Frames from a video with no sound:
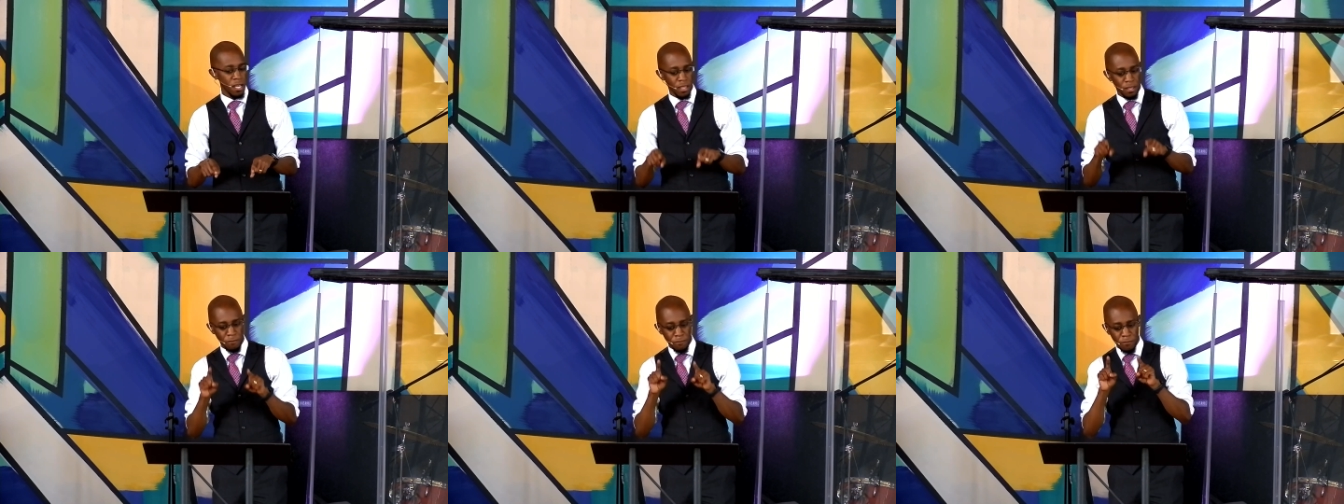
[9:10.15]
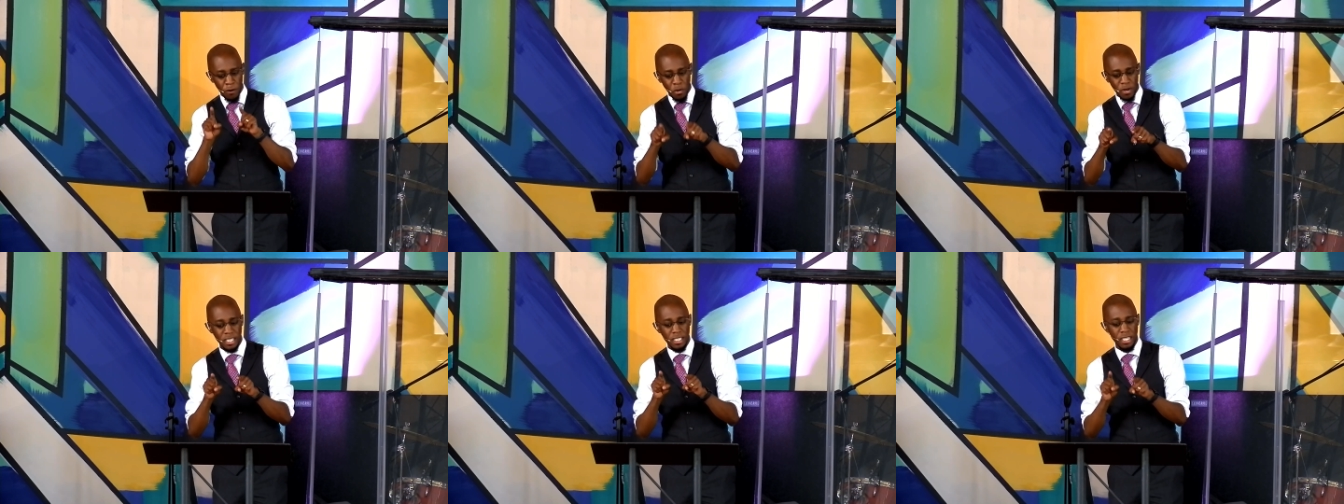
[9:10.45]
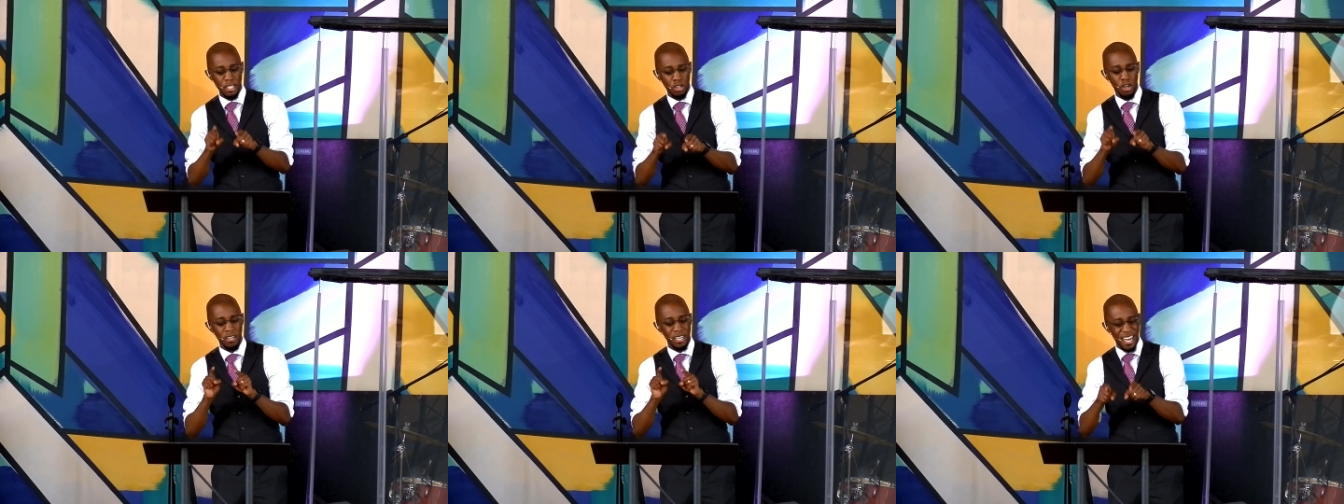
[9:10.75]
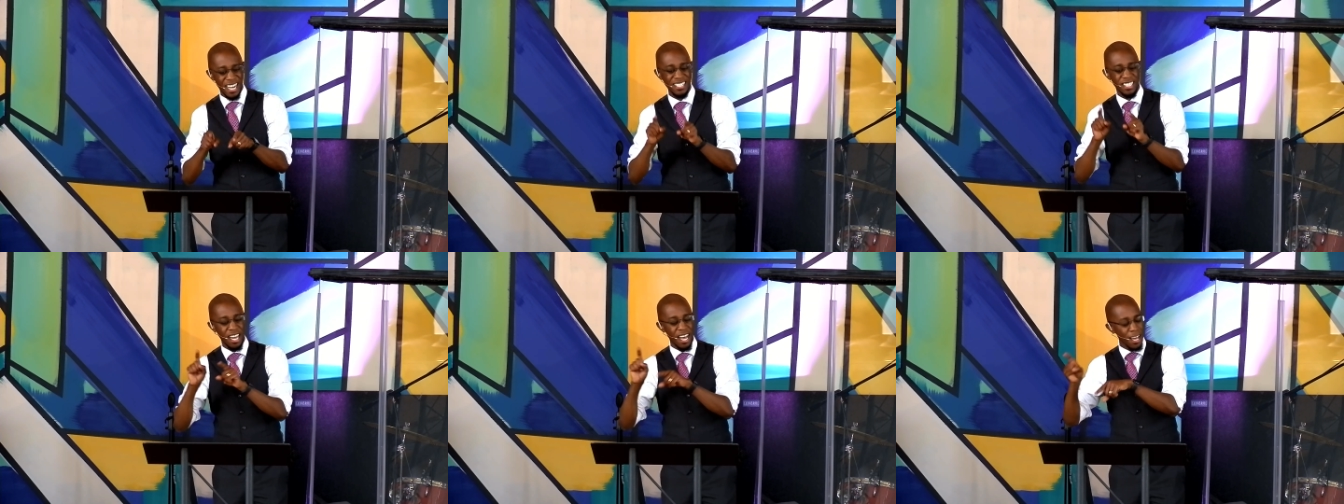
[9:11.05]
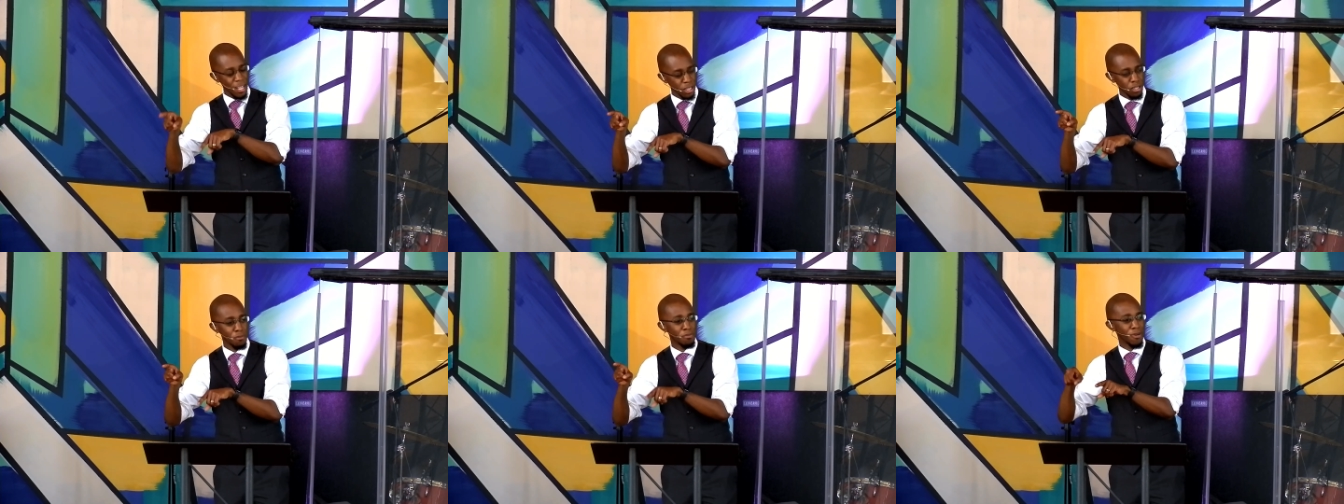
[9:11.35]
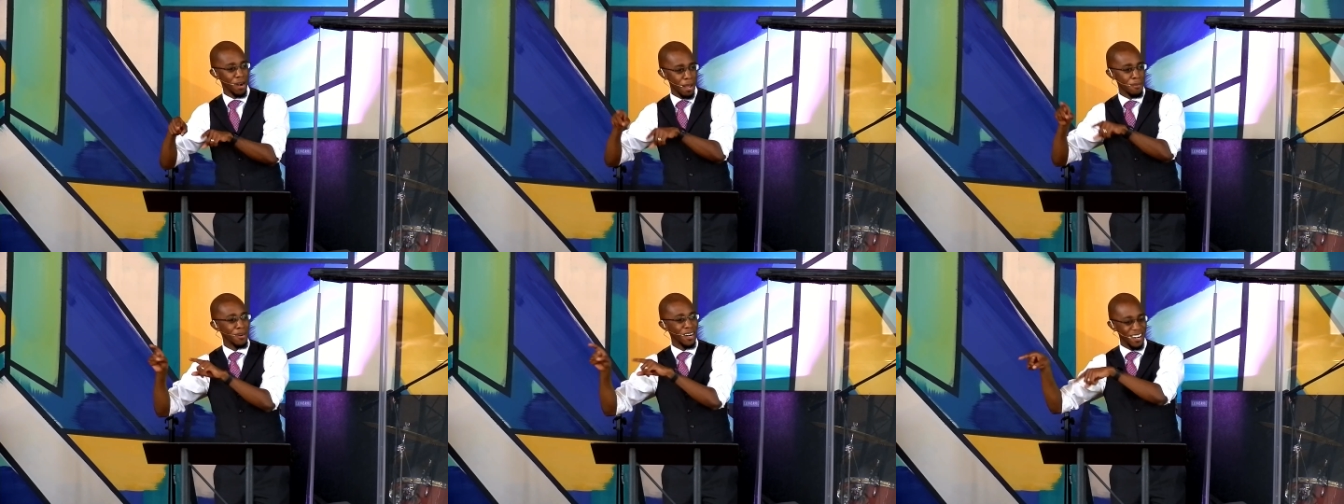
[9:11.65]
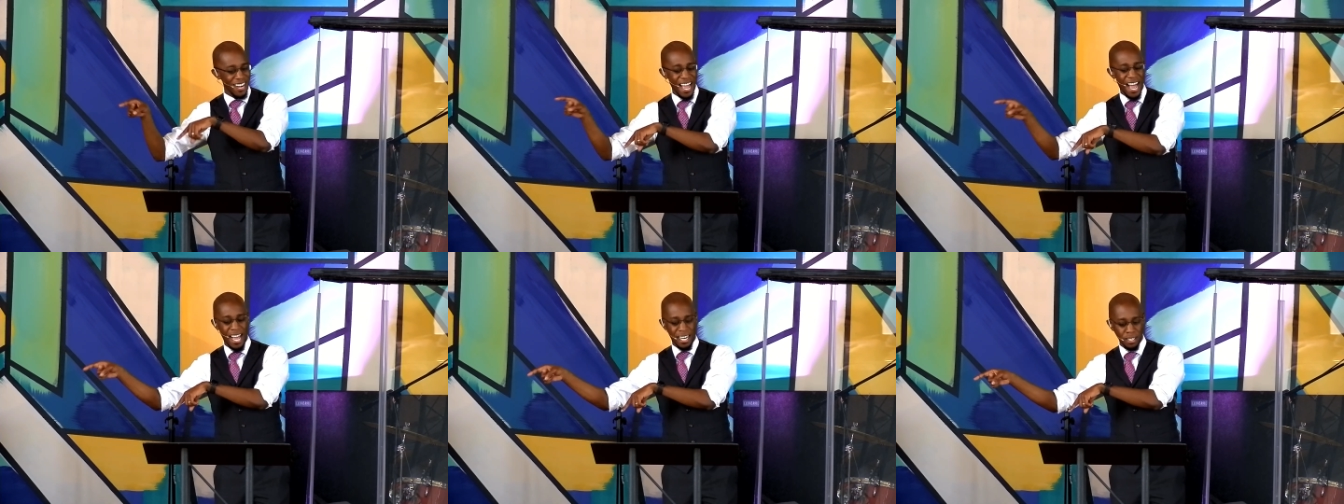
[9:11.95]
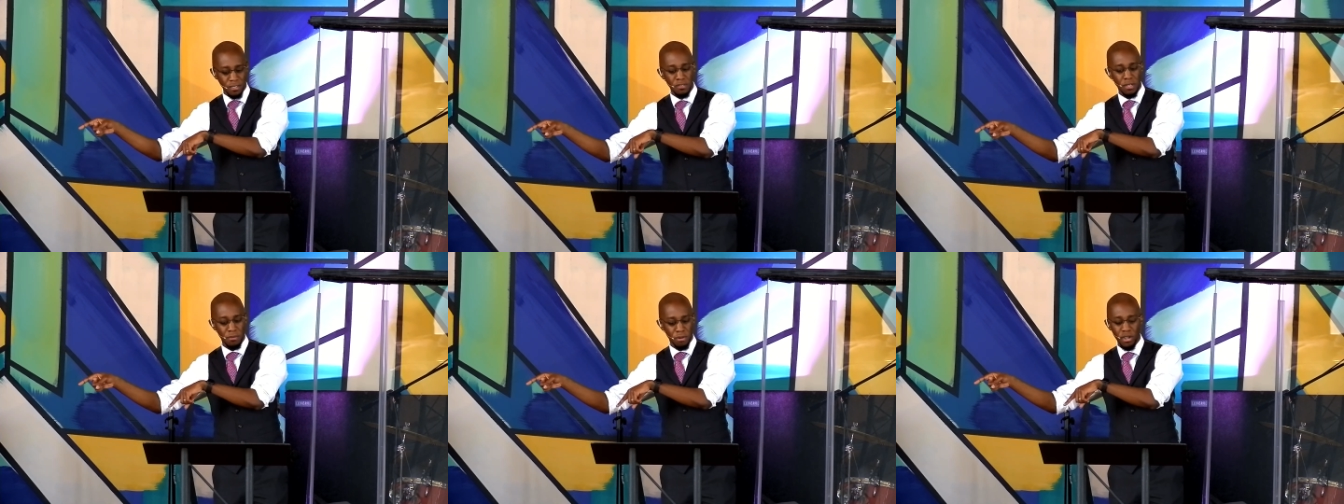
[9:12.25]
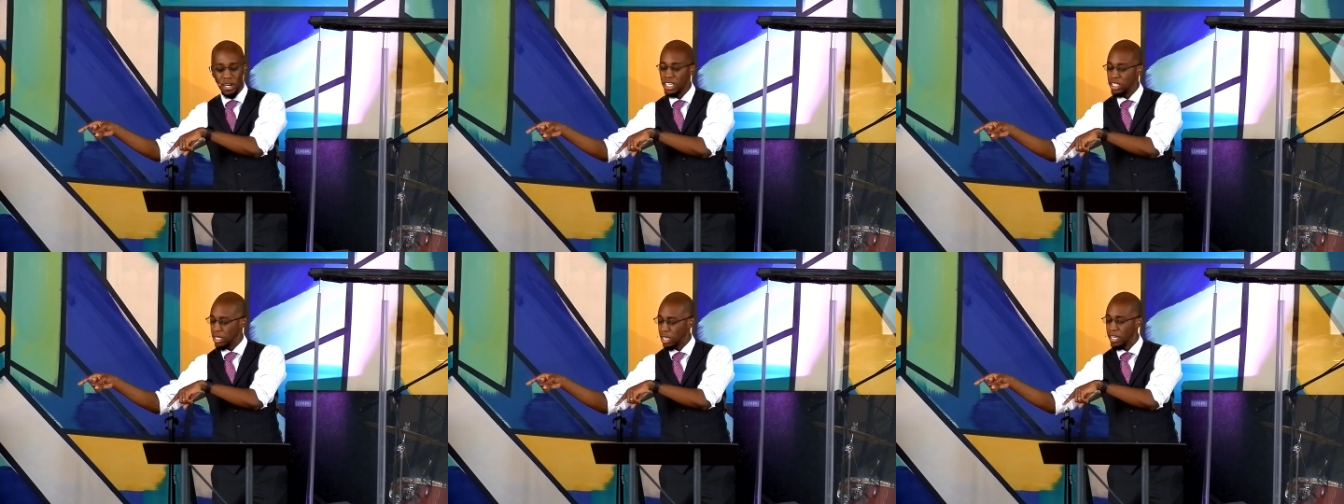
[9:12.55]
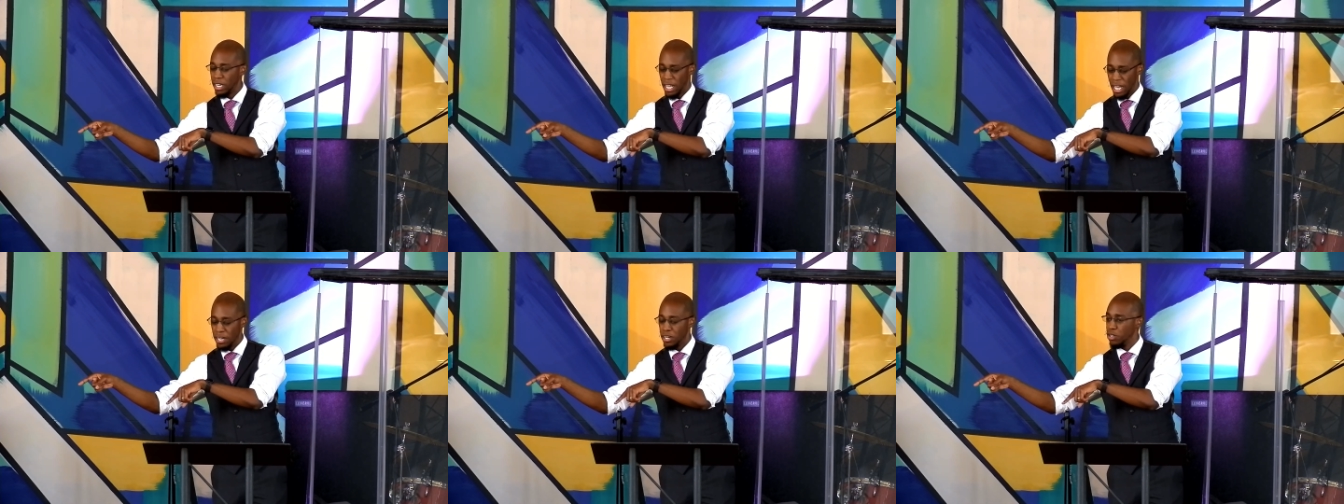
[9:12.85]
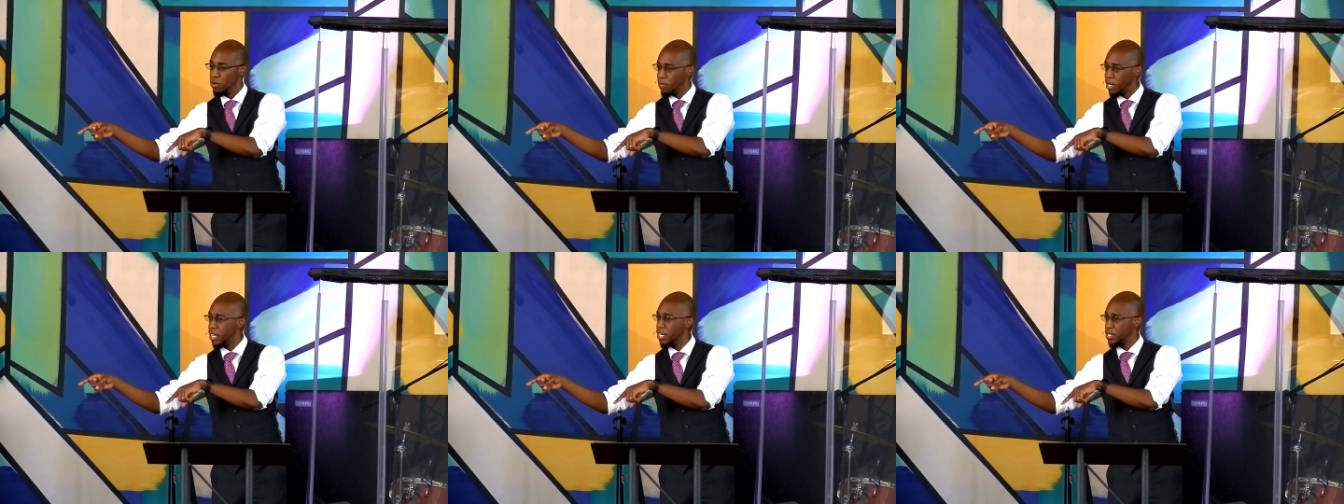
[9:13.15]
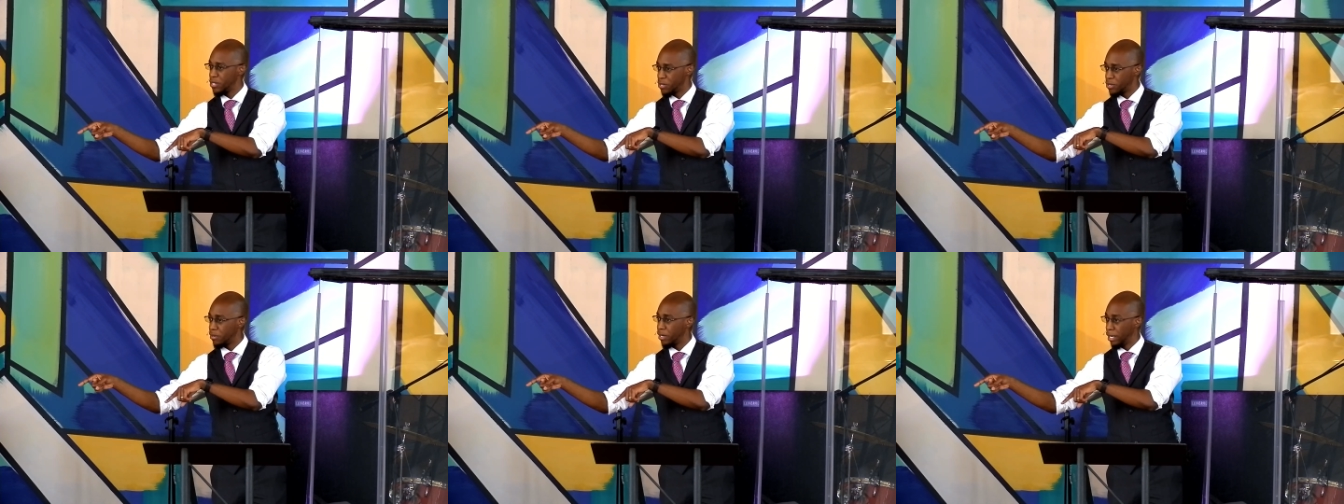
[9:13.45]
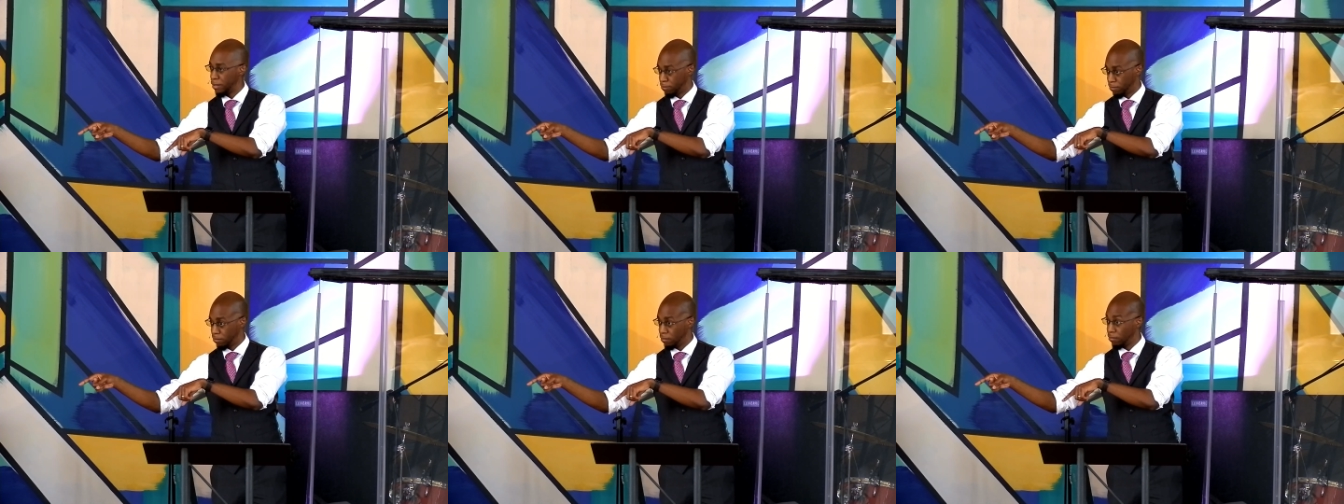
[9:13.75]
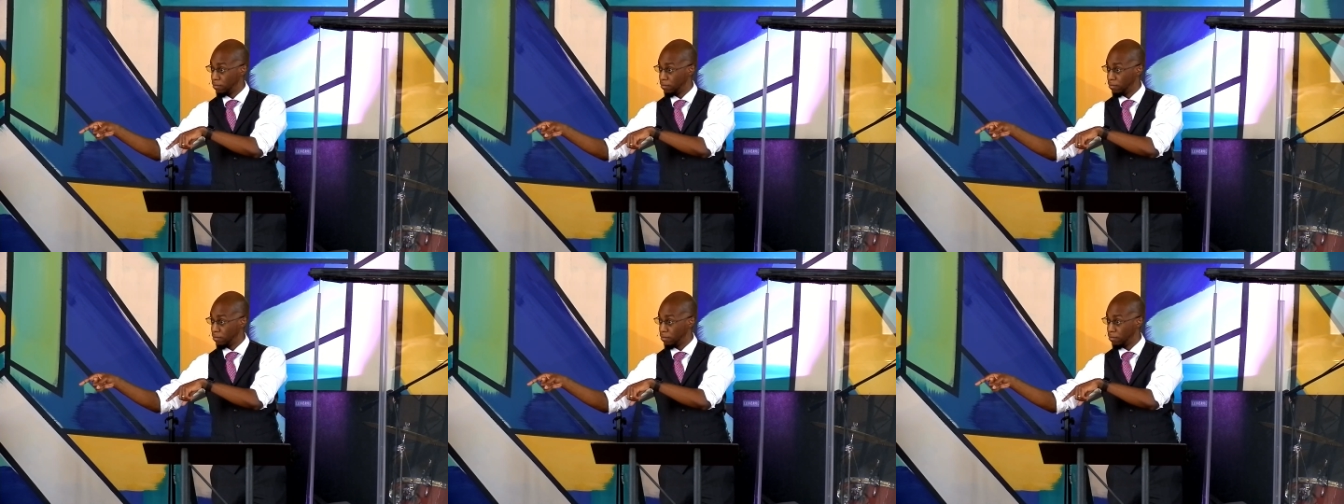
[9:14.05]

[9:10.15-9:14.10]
the focus is on God's other primary act of liberation in human history